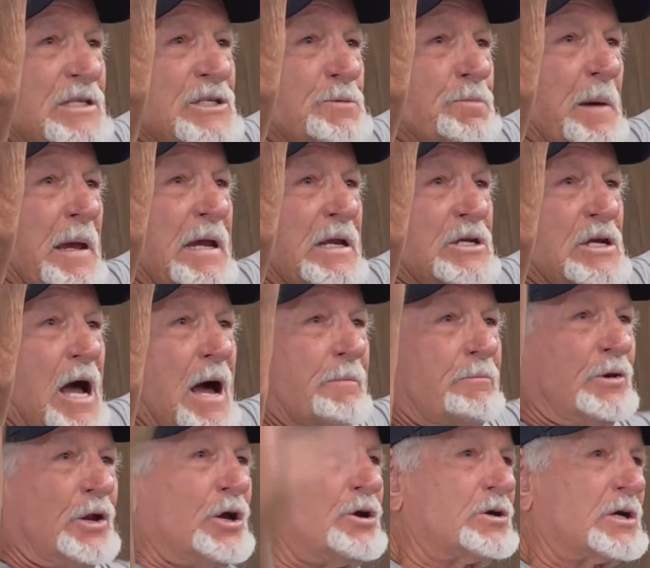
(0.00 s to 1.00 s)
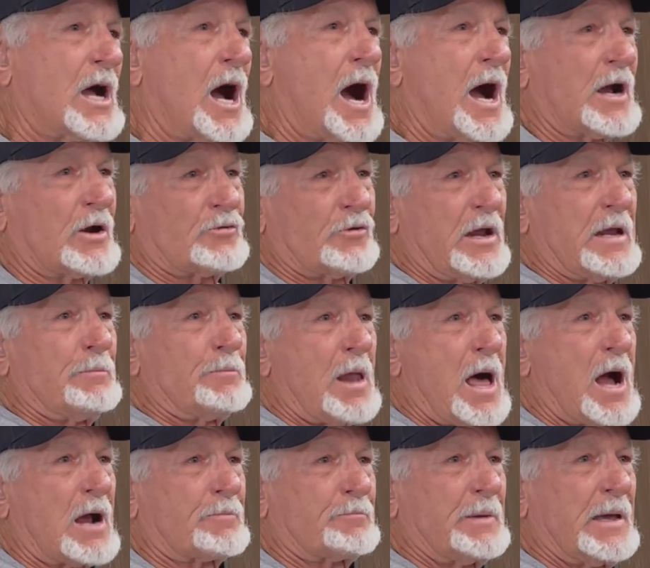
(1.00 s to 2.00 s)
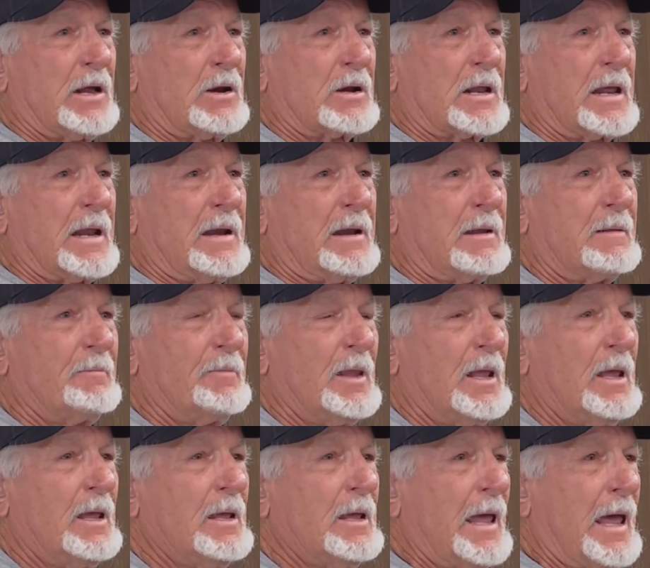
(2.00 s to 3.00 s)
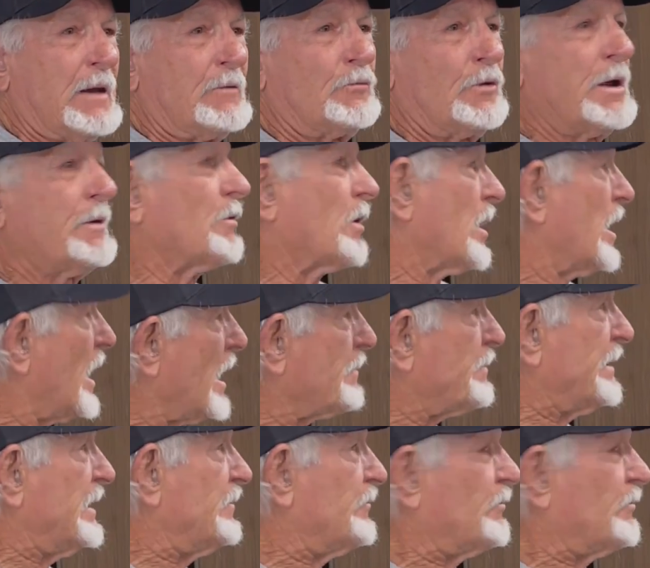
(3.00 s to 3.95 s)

Speed Shop, new concrete block building, and we were up and